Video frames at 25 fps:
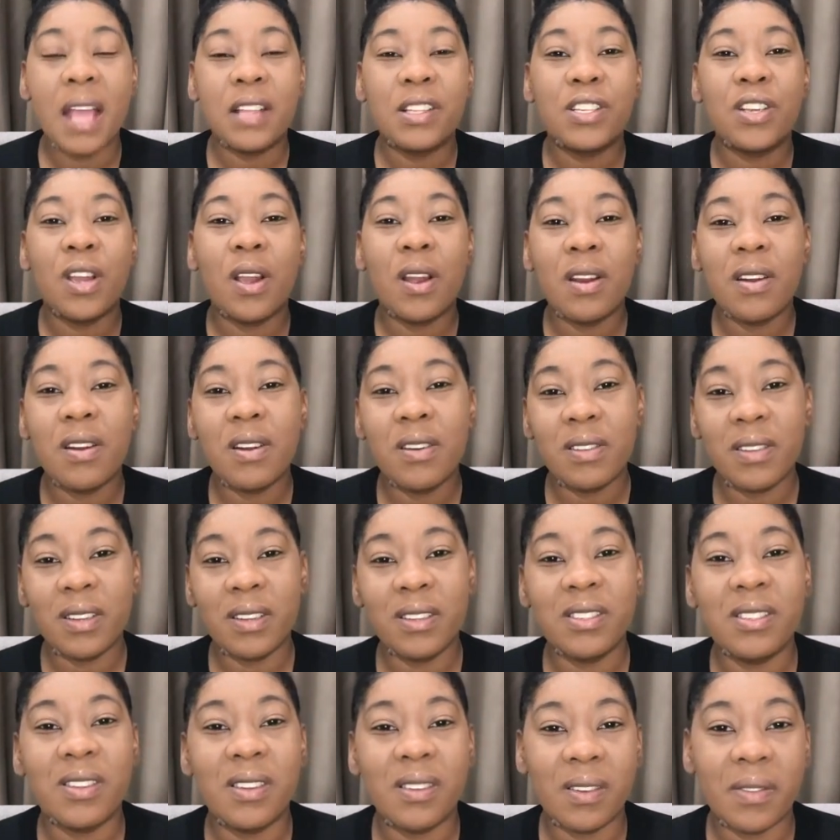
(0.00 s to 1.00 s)
Turn on
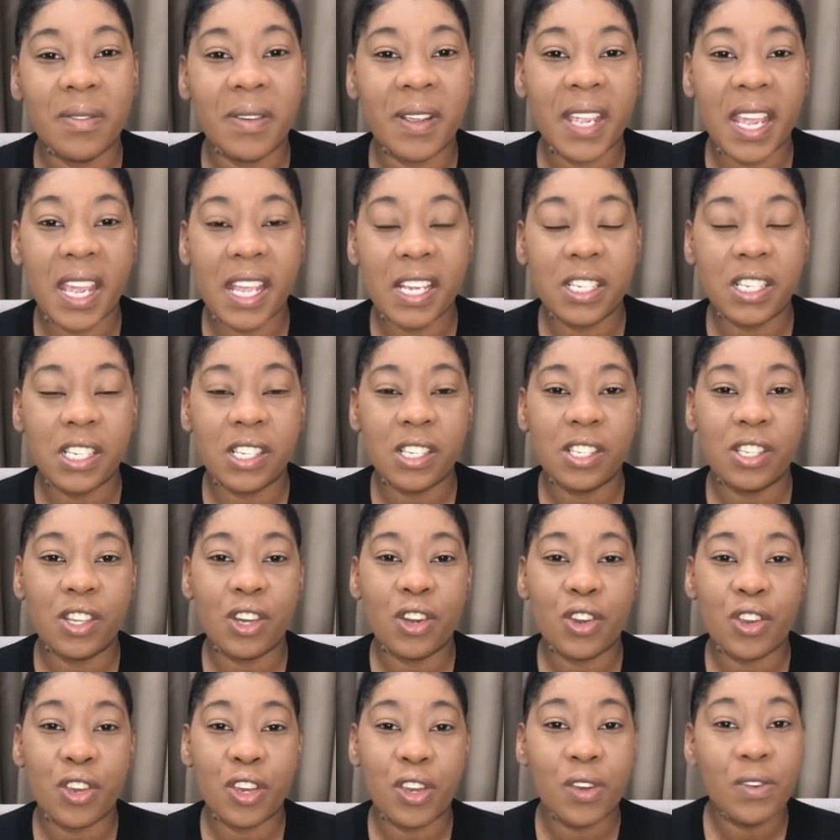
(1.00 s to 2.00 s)
those notifications
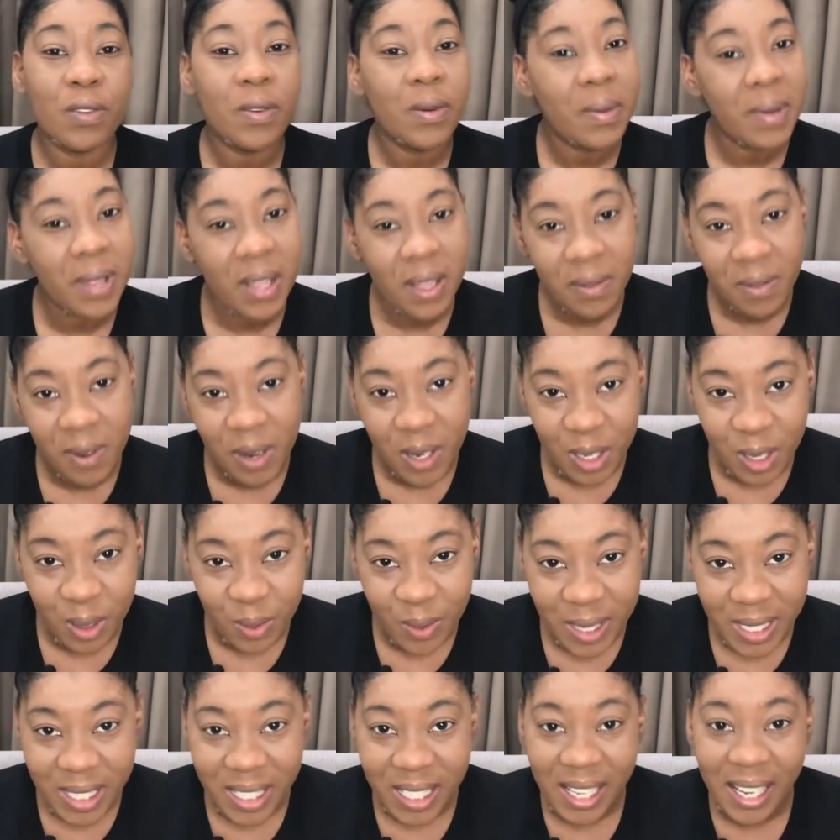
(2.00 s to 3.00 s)
so you will be the first
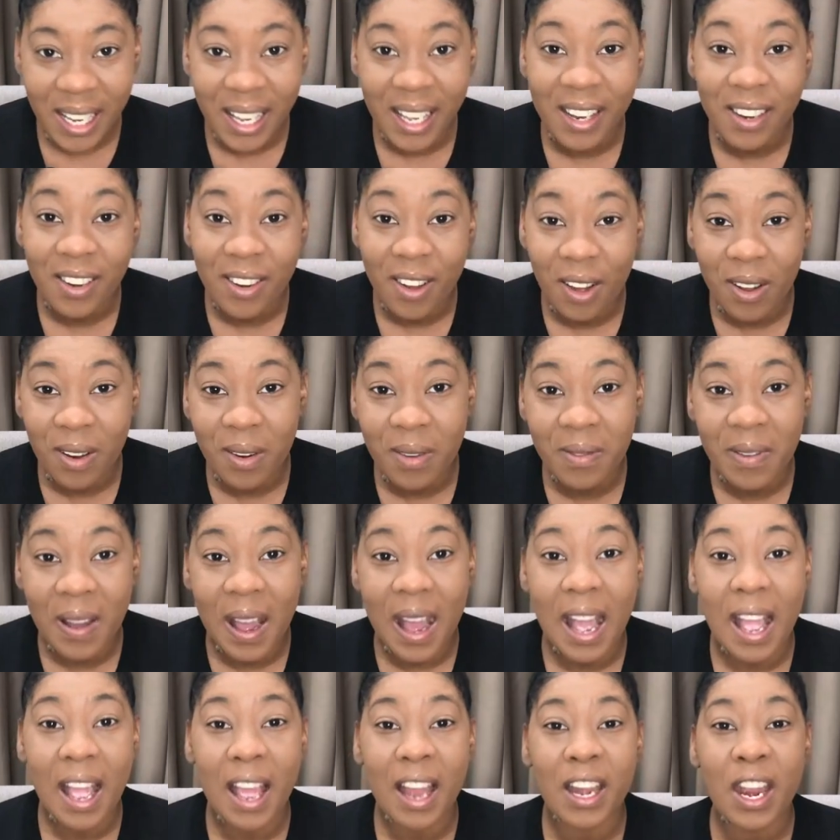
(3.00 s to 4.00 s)
one to get
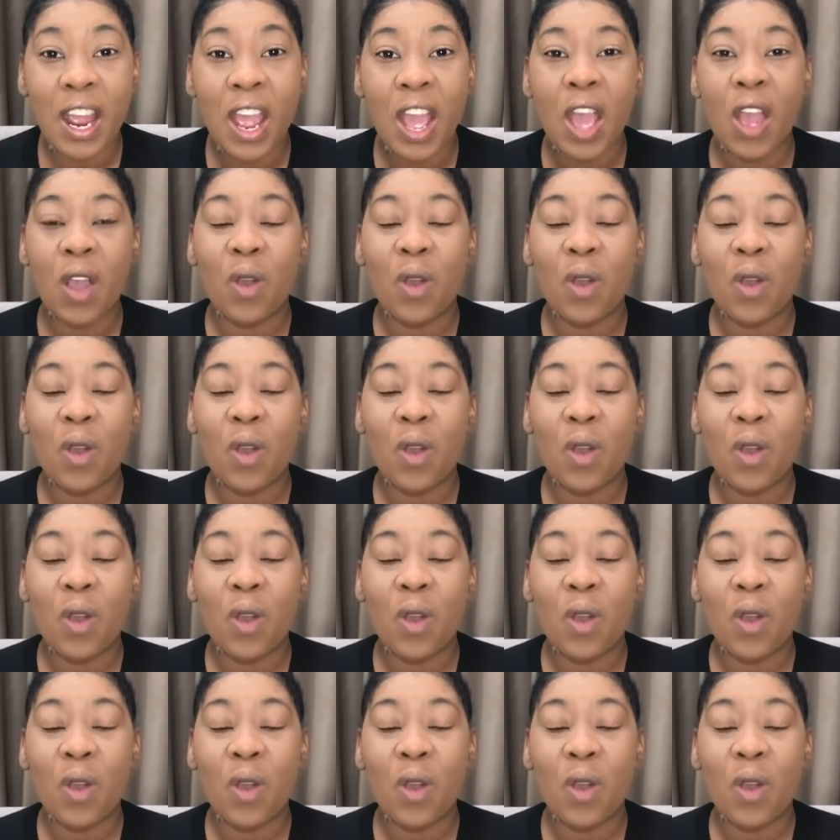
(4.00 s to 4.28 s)
notified